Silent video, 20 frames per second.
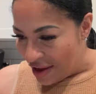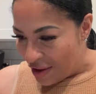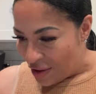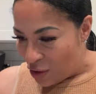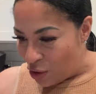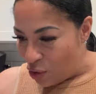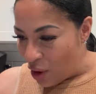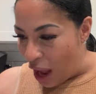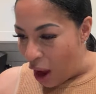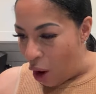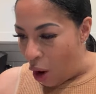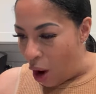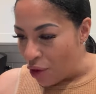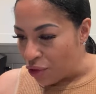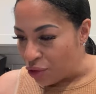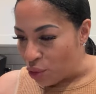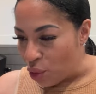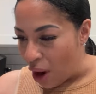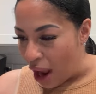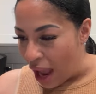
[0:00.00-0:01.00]
You got
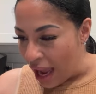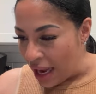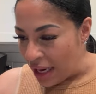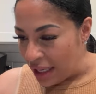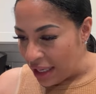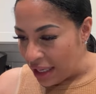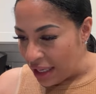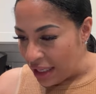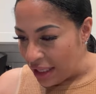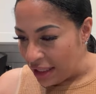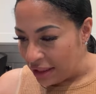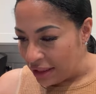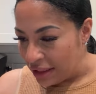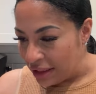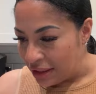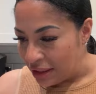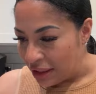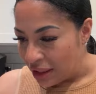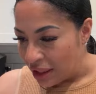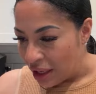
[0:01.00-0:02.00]
arthritis?
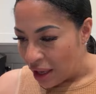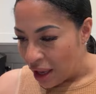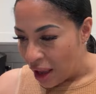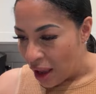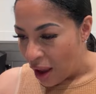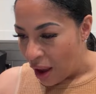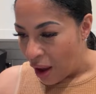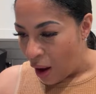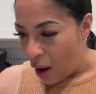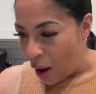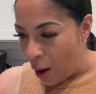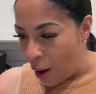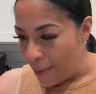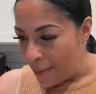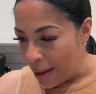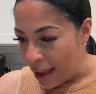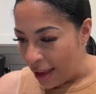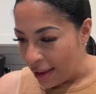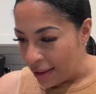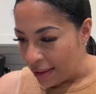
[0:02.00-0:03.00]
Oh
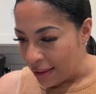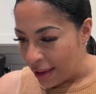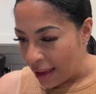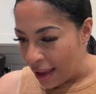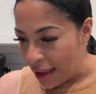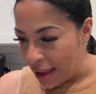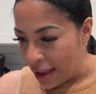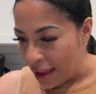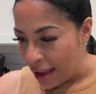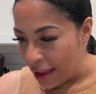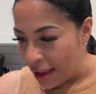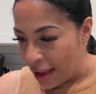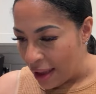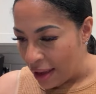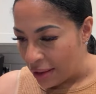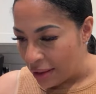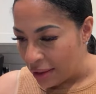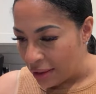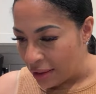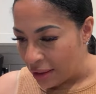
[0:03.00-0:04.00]
my God.